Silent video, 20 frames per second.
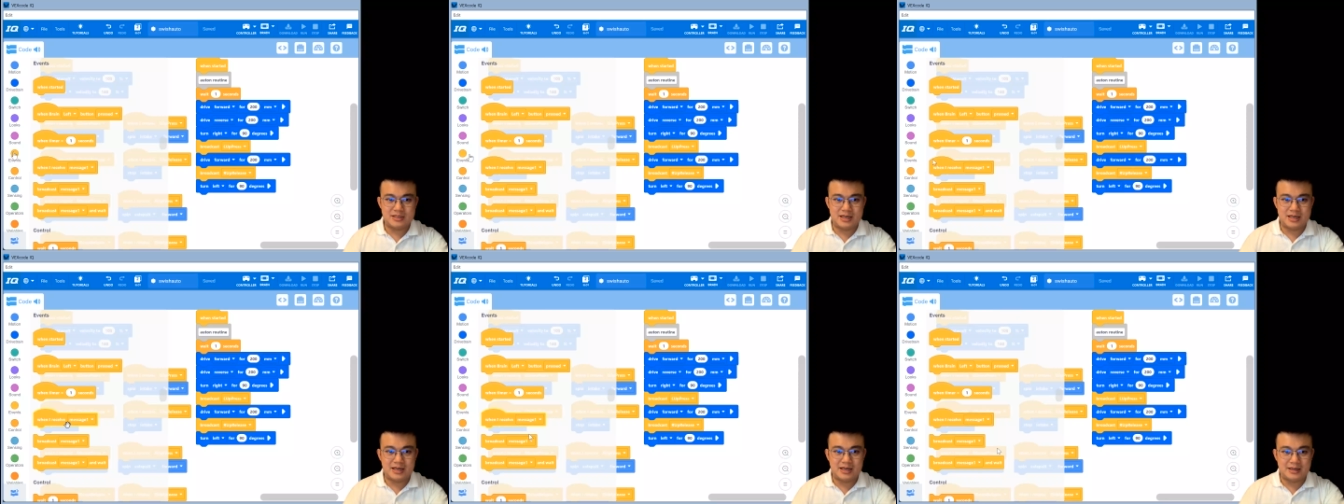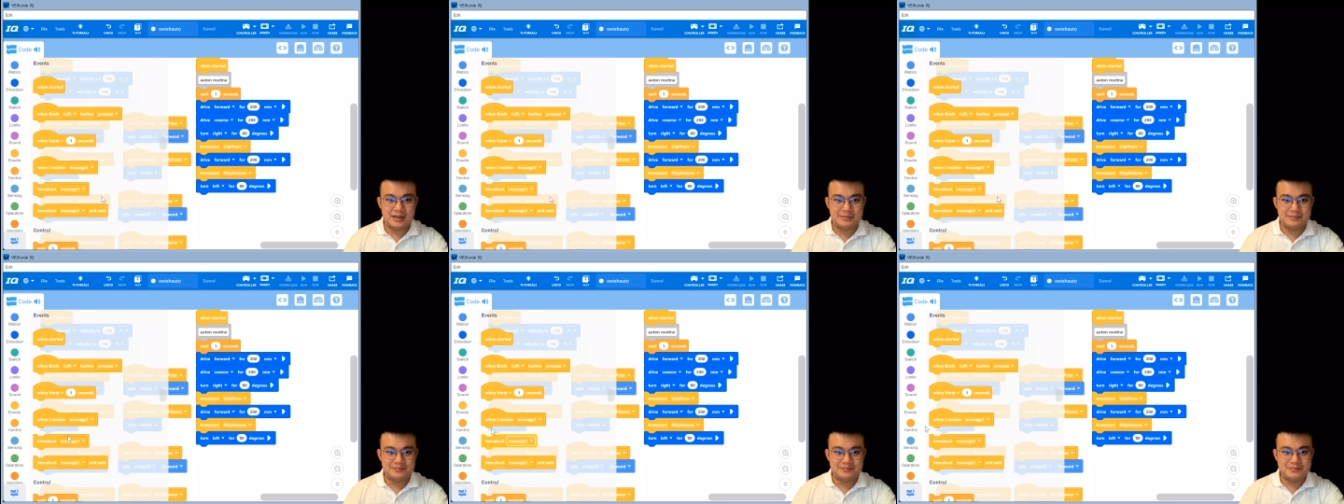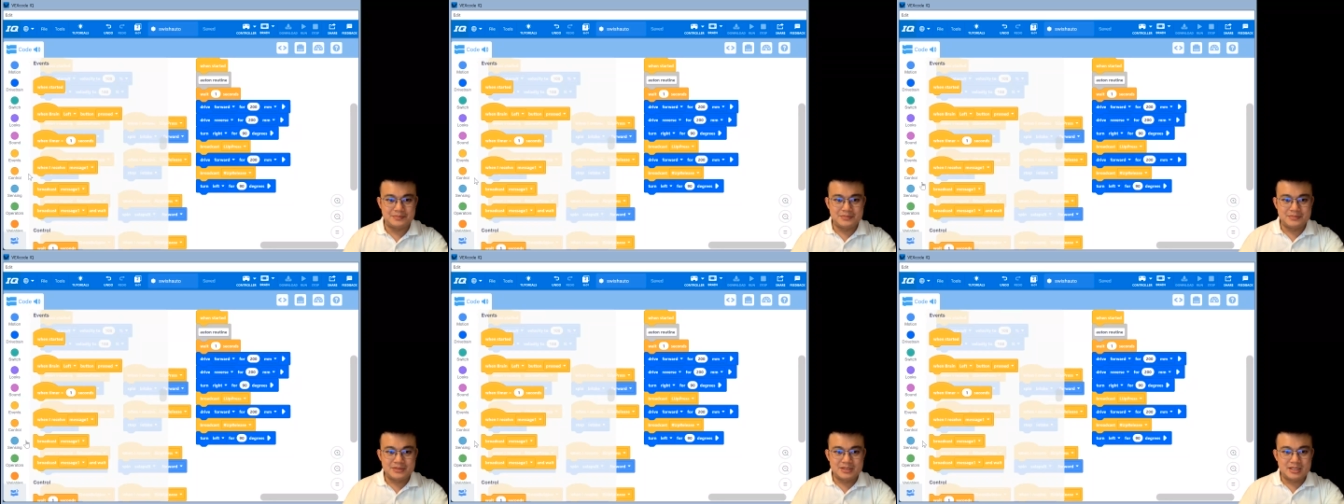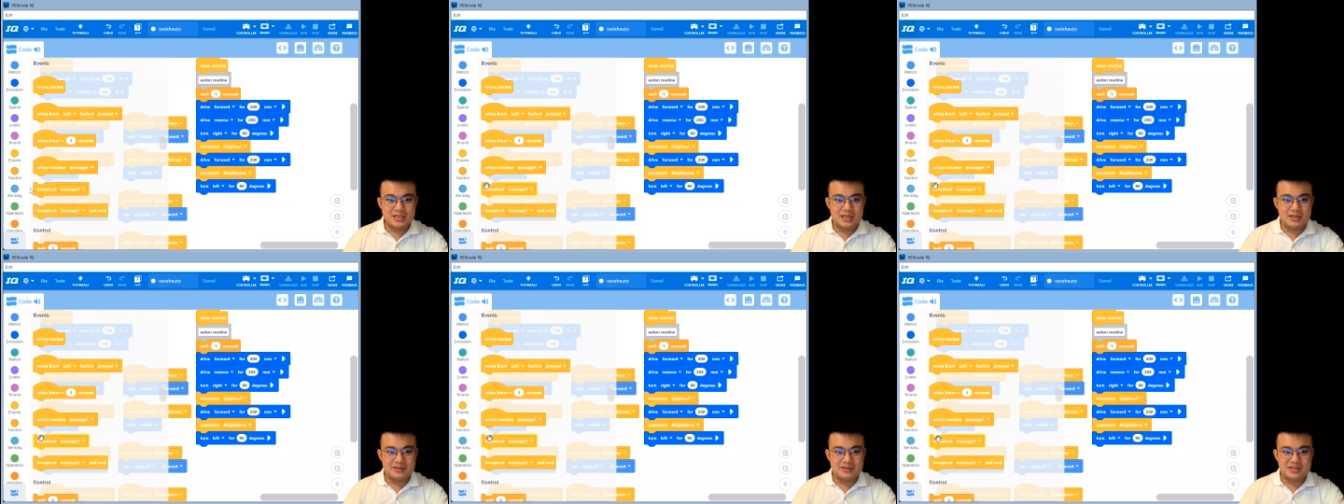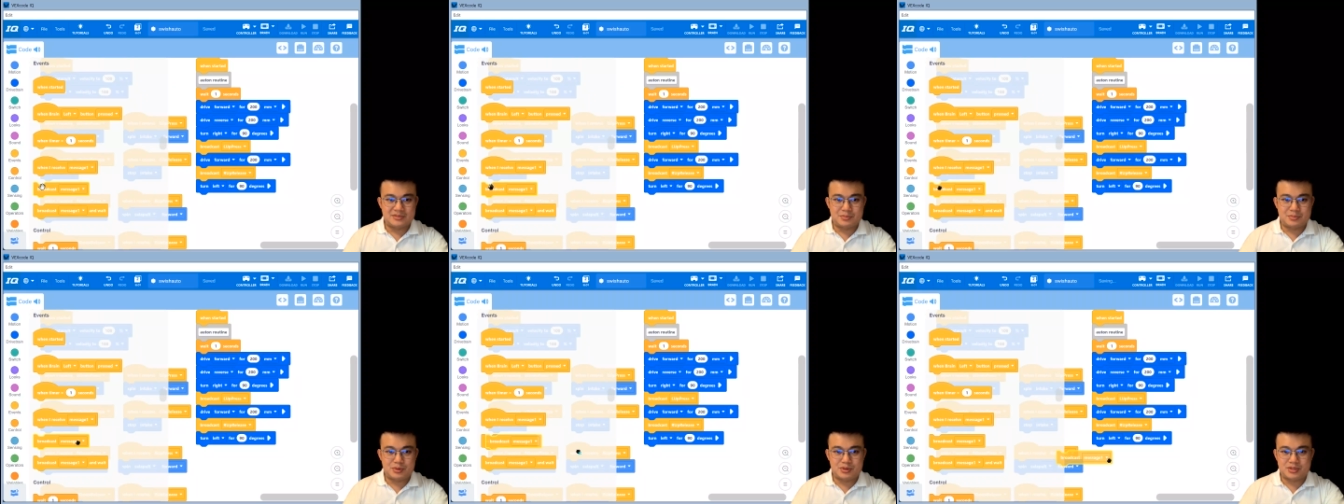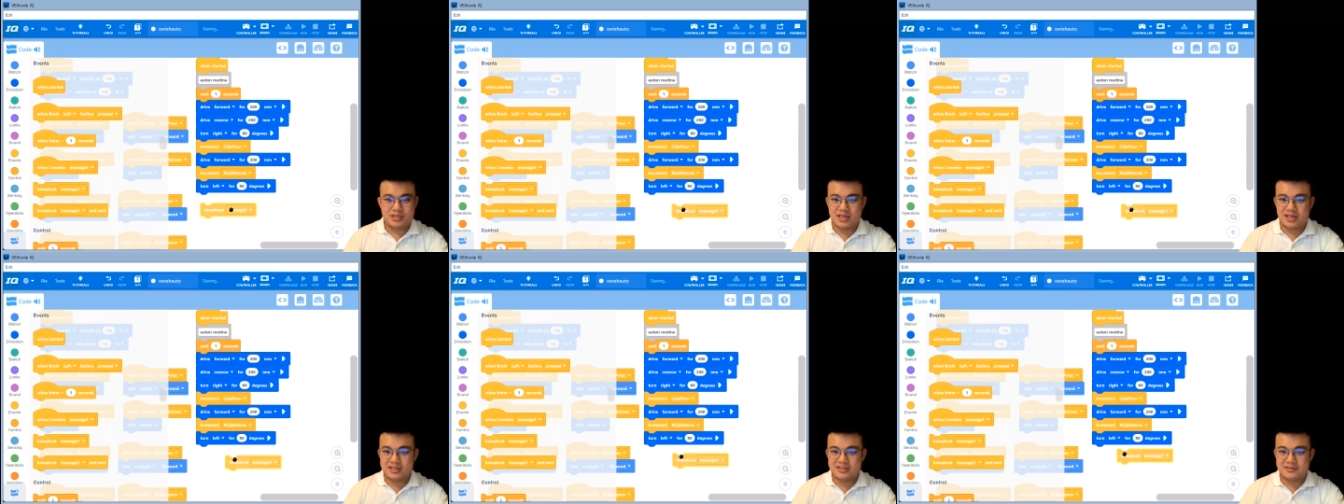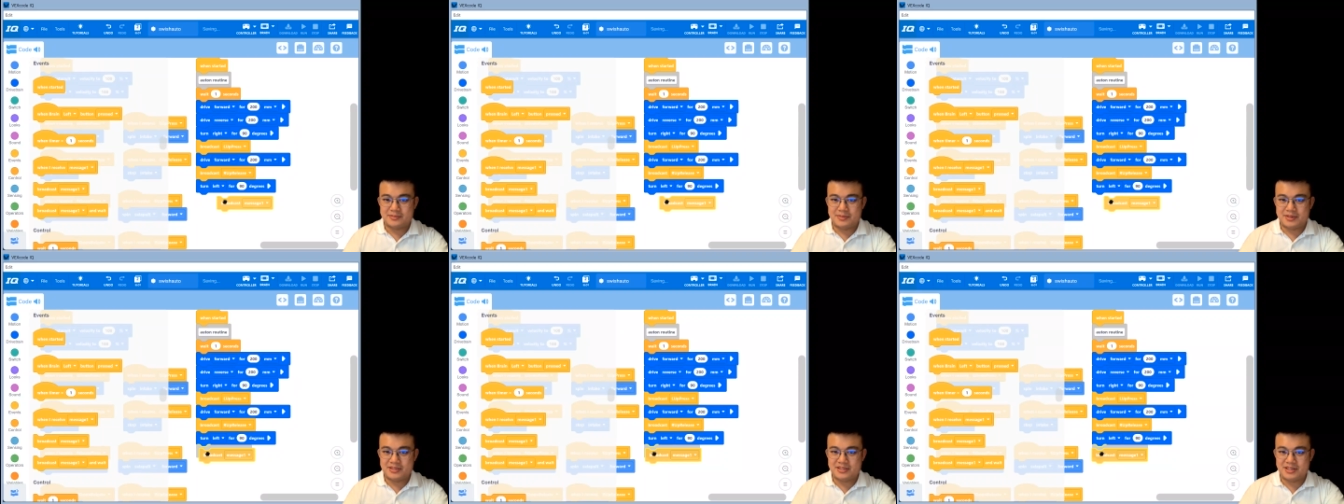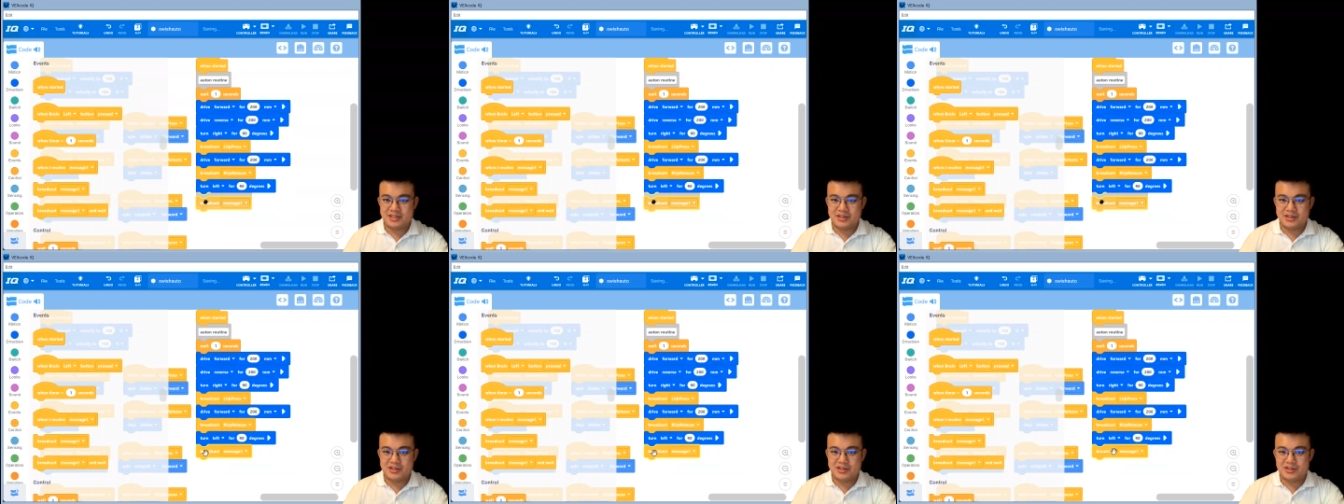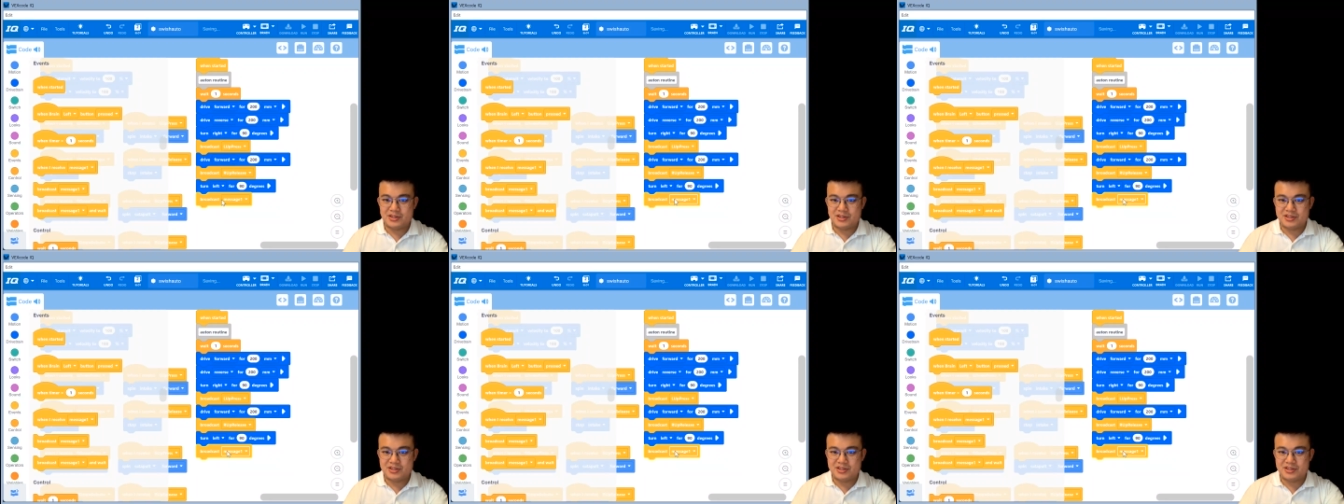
Um, I just broadcast a message